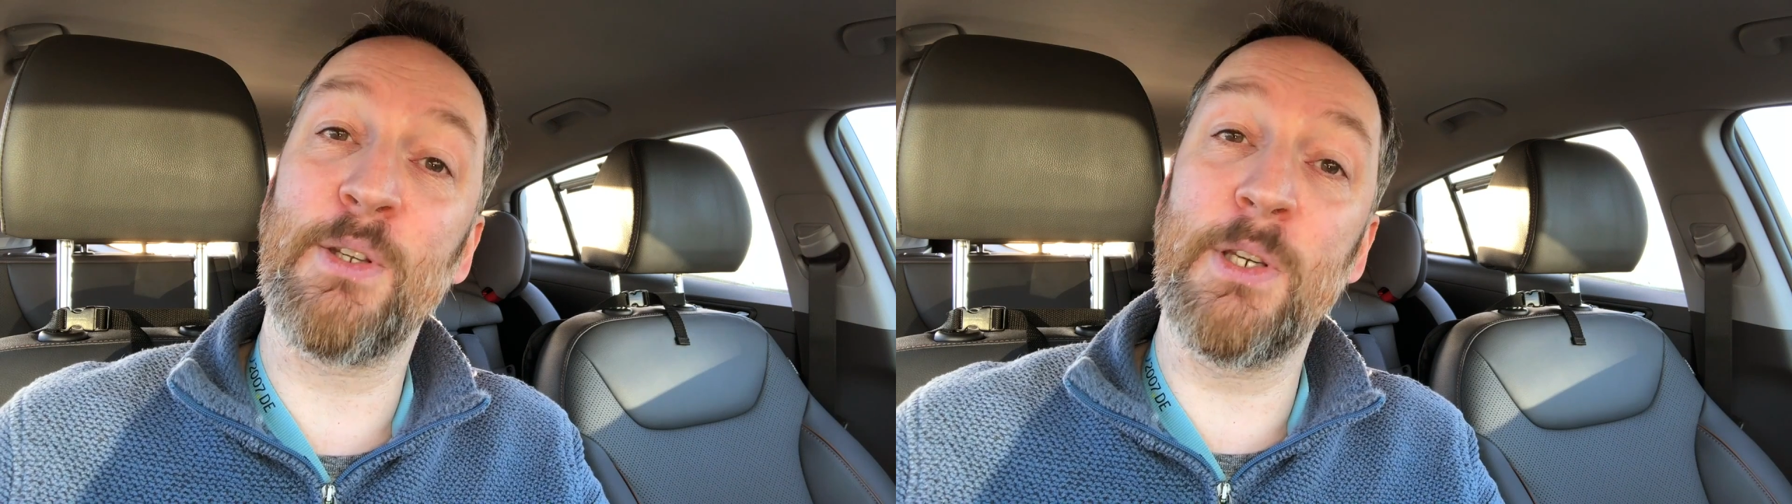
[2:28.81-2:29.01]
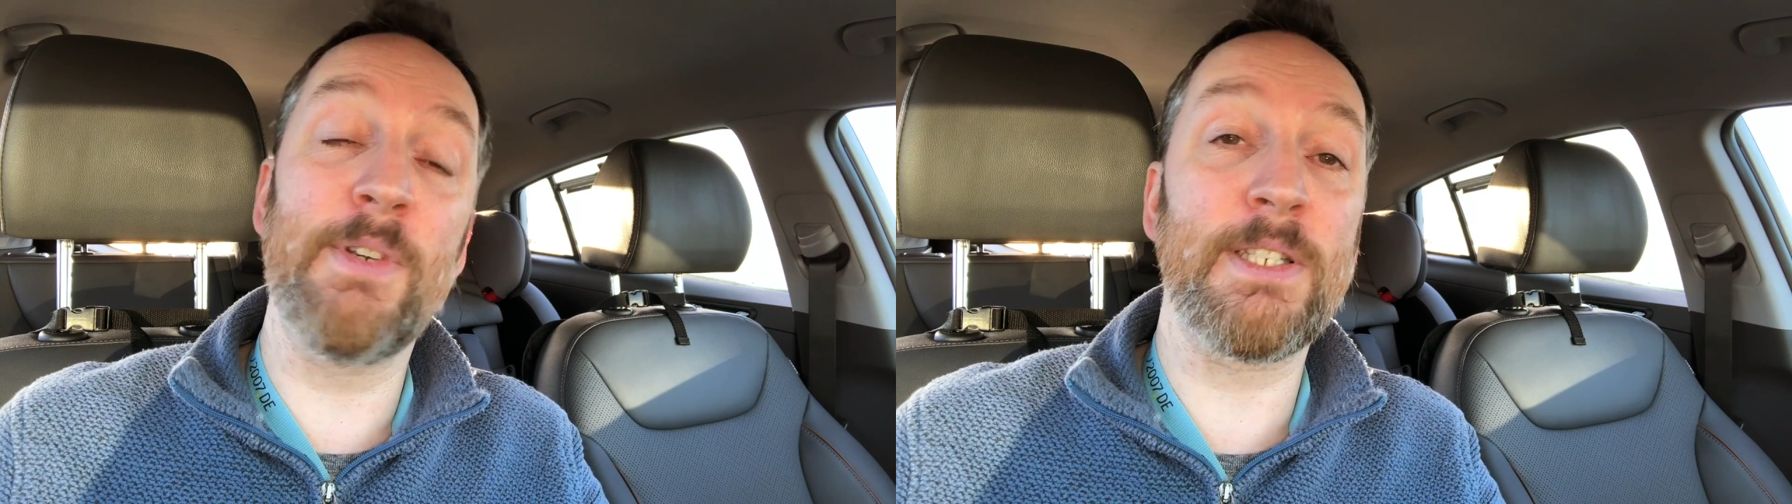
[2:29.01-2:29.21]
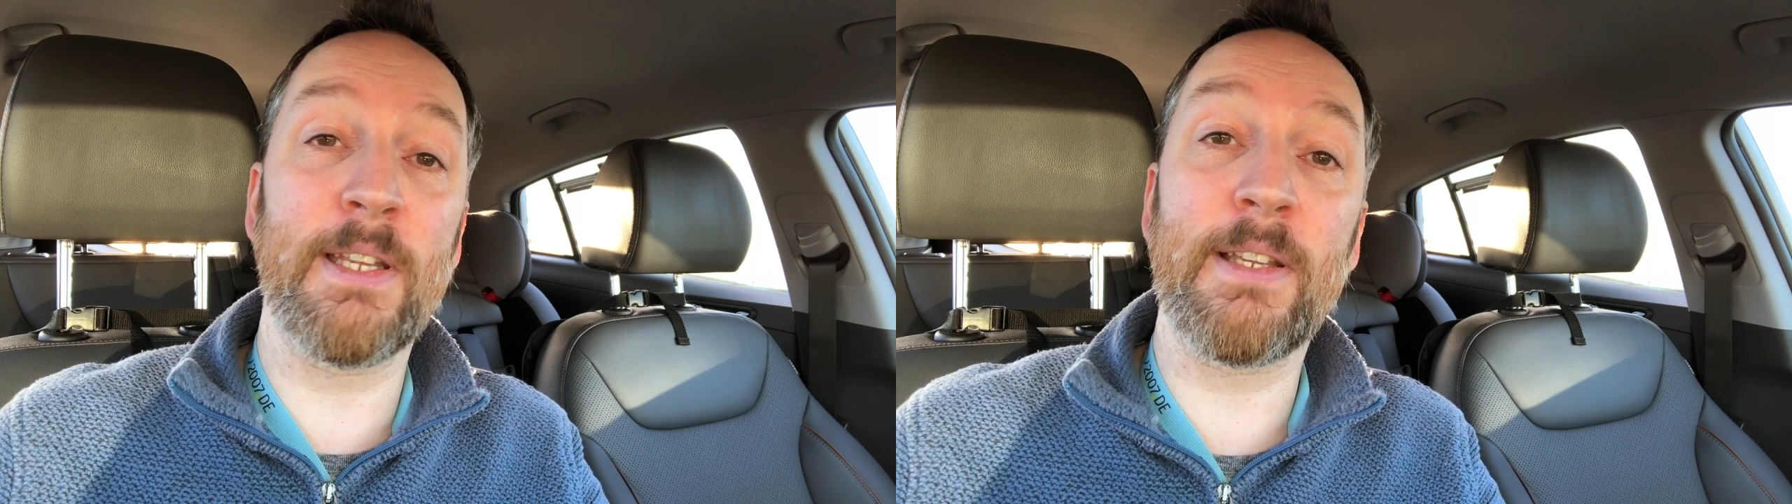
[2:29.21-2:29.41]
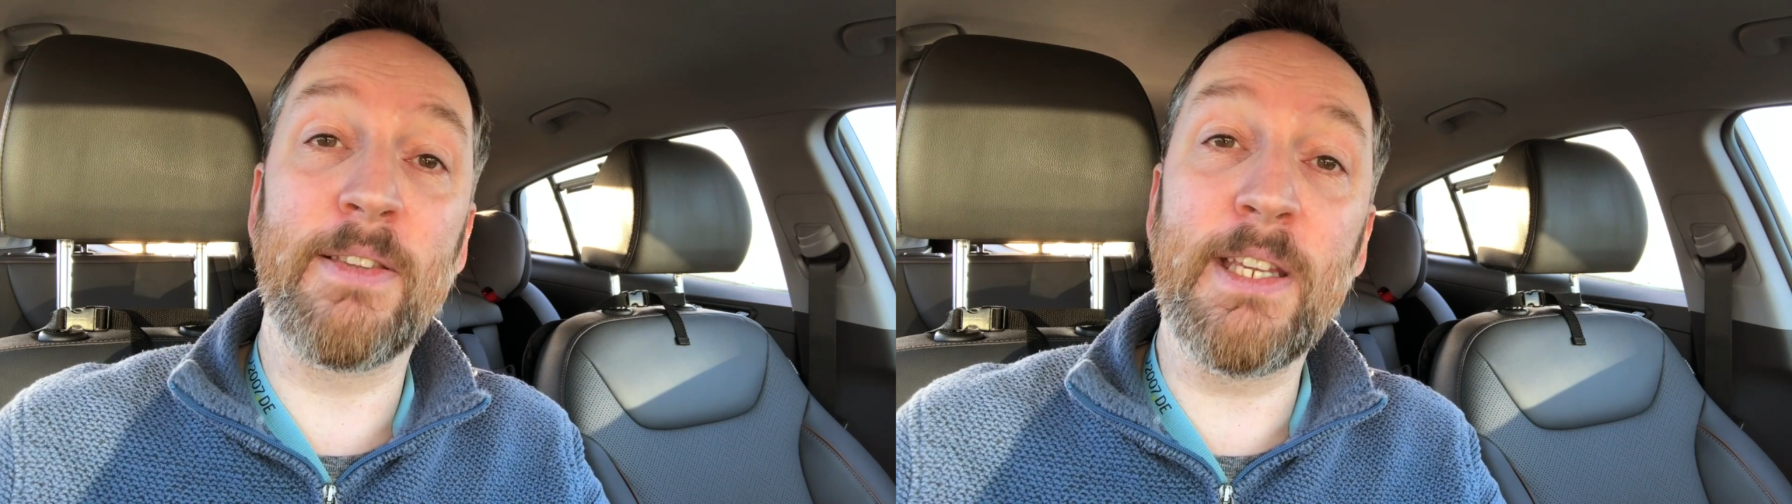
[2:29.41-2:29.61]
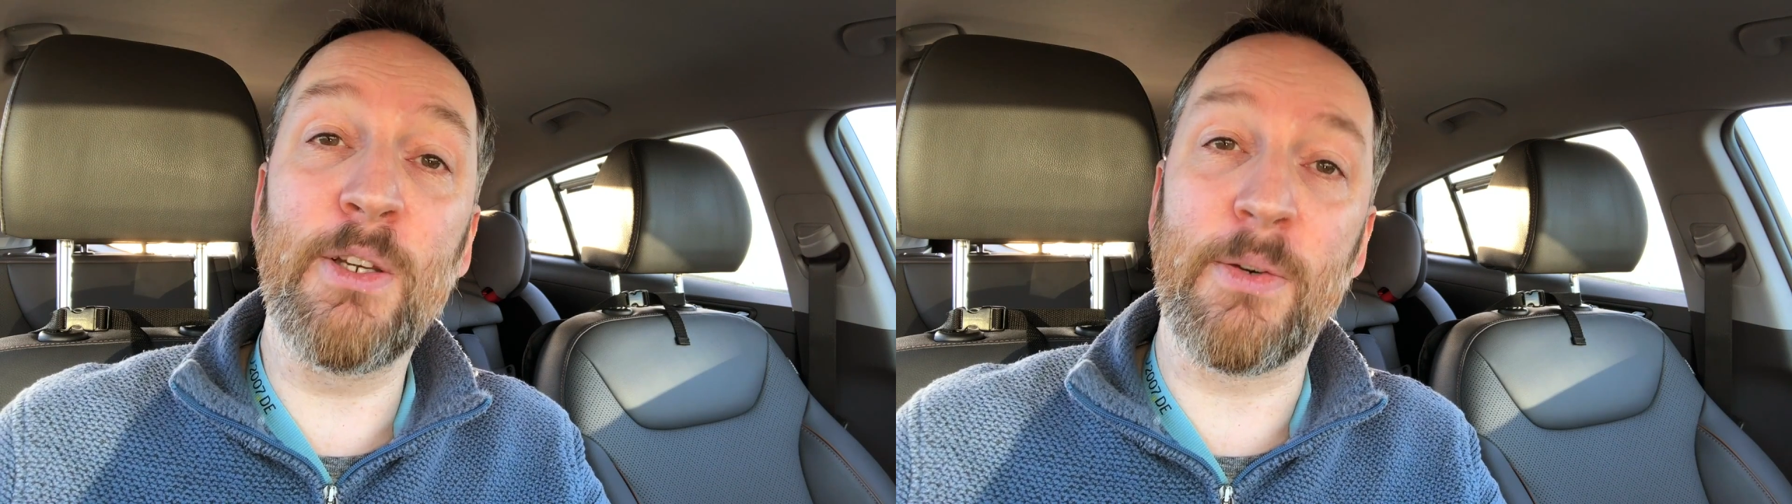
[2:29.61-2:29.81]
The only reason I can
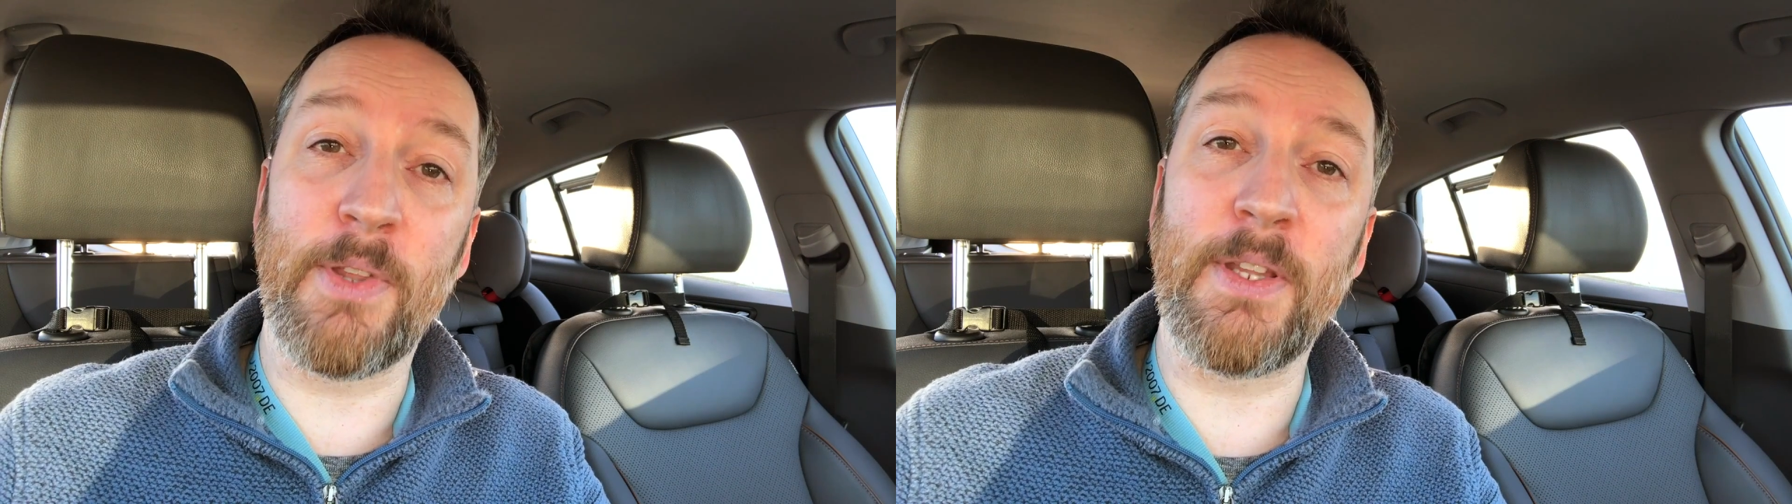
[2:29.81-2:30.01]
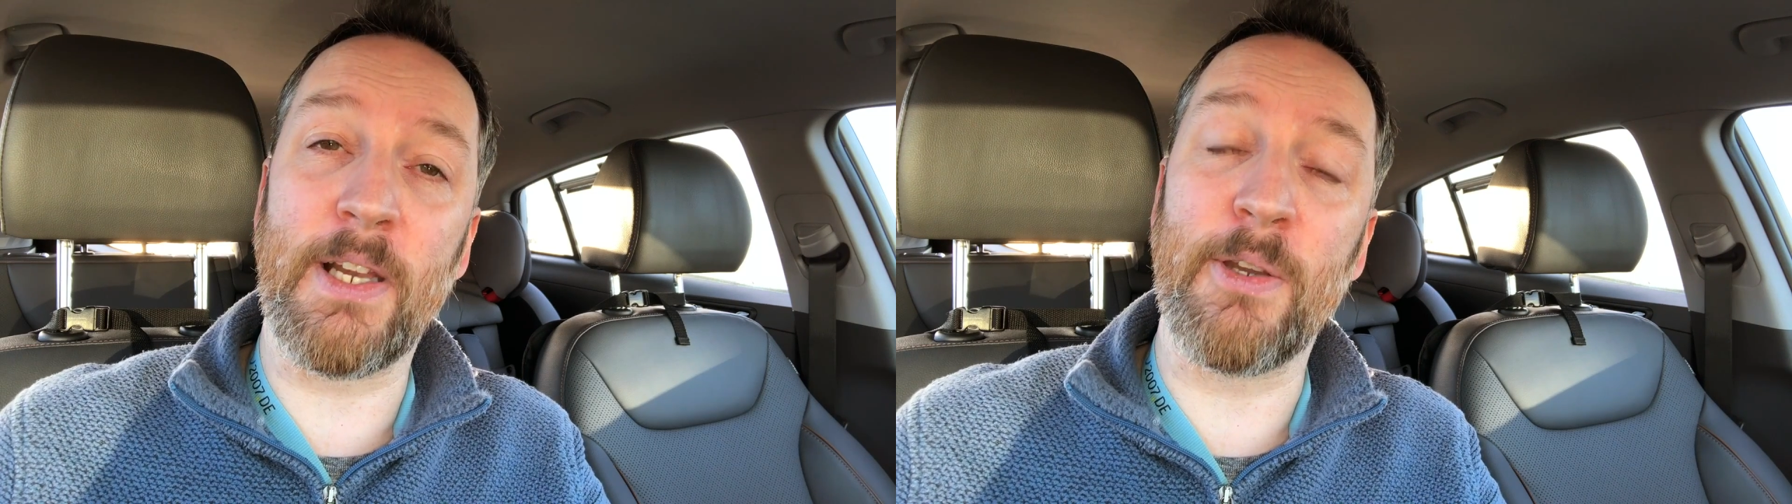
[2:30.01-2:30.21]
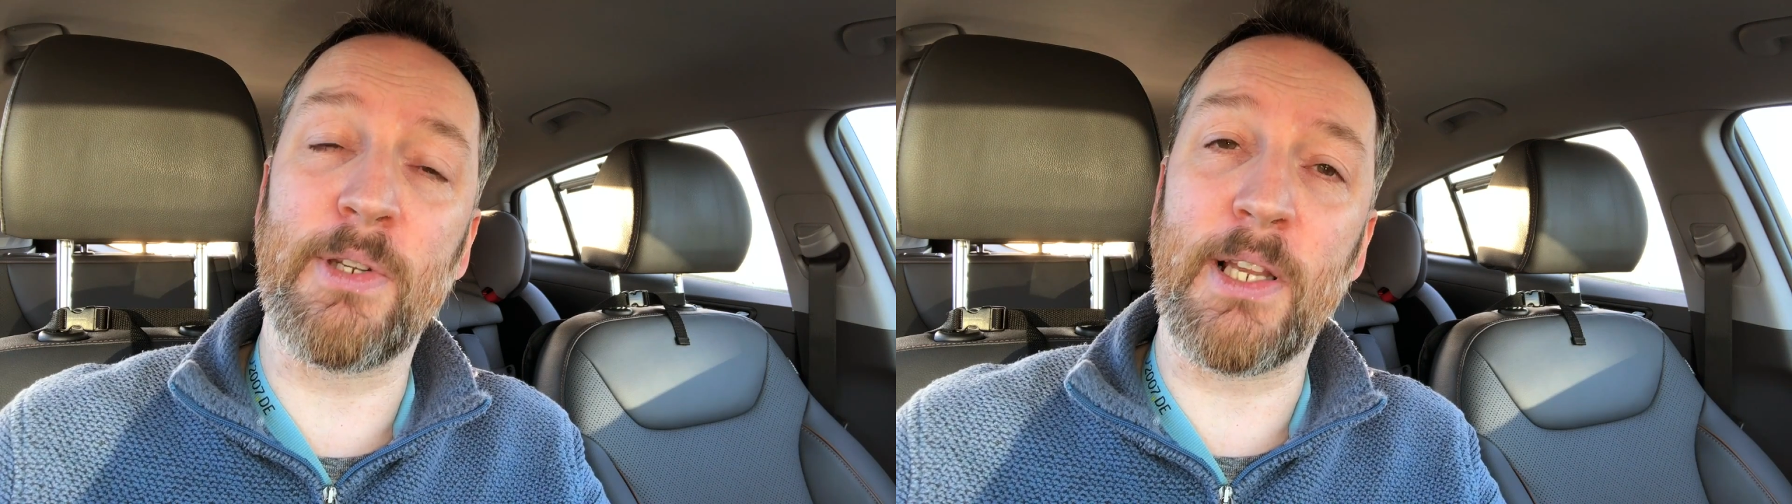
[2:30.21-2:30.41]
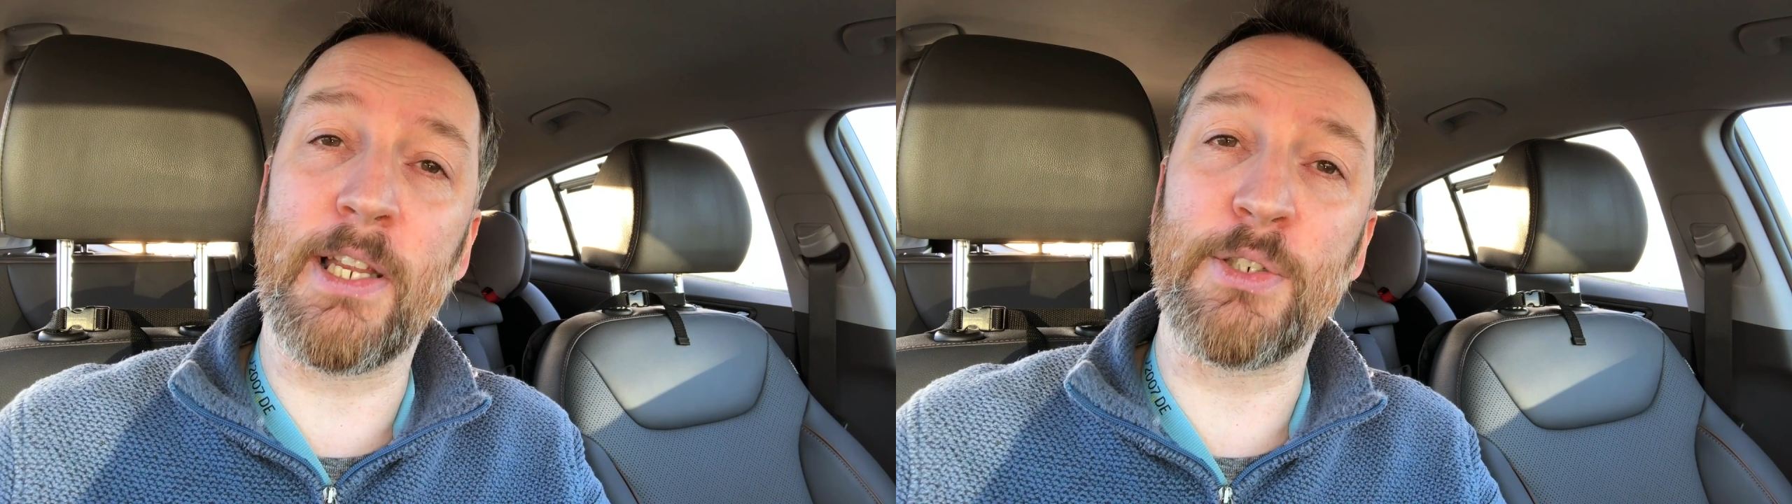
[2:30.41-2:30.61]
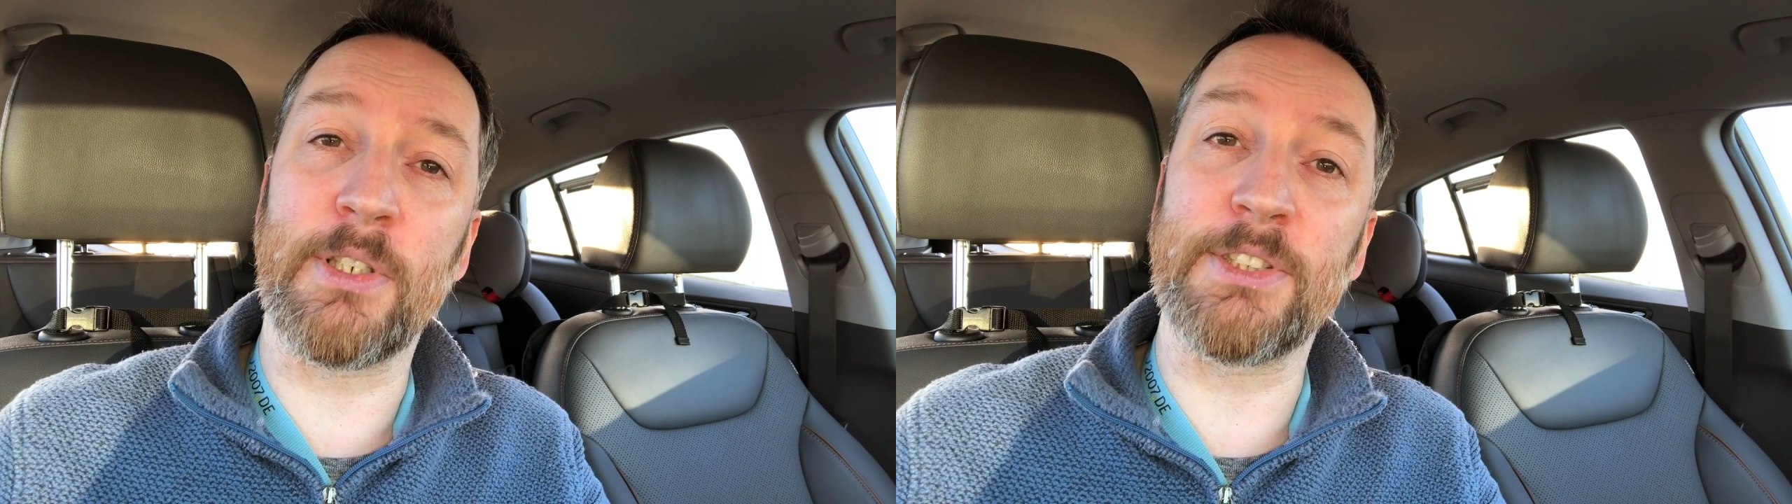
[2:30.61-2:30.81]
think of that the IONIQ
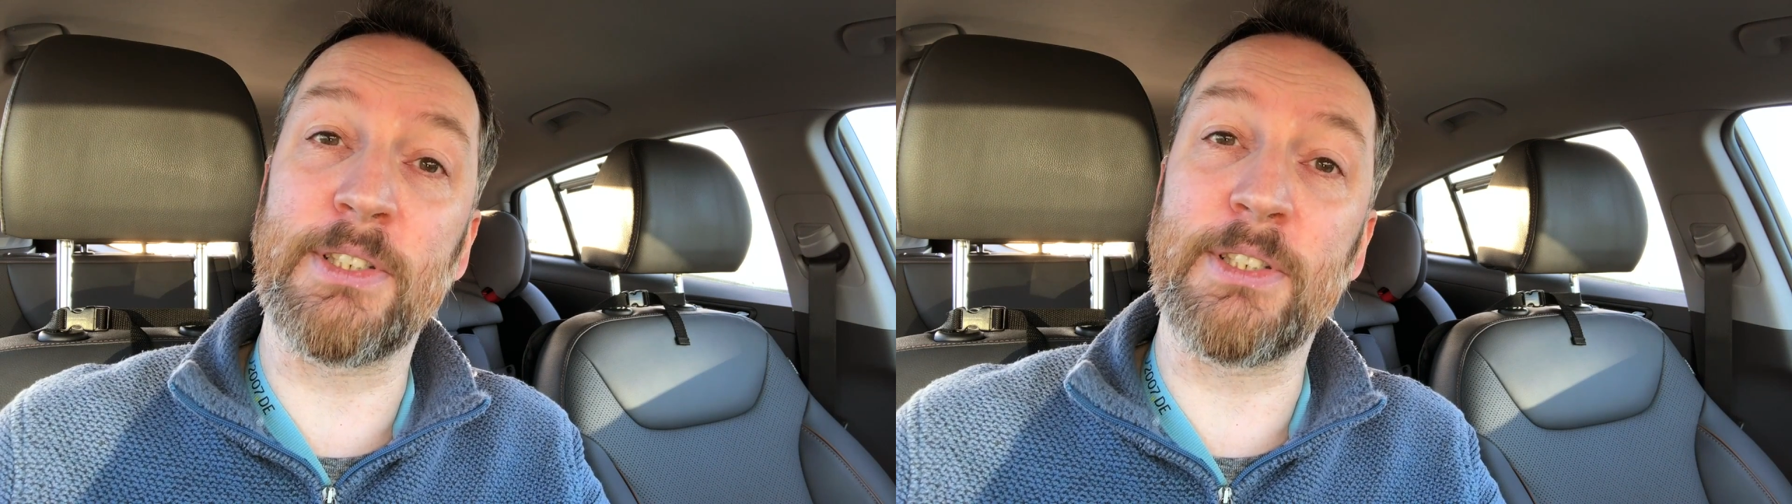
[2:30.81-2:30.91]
Electric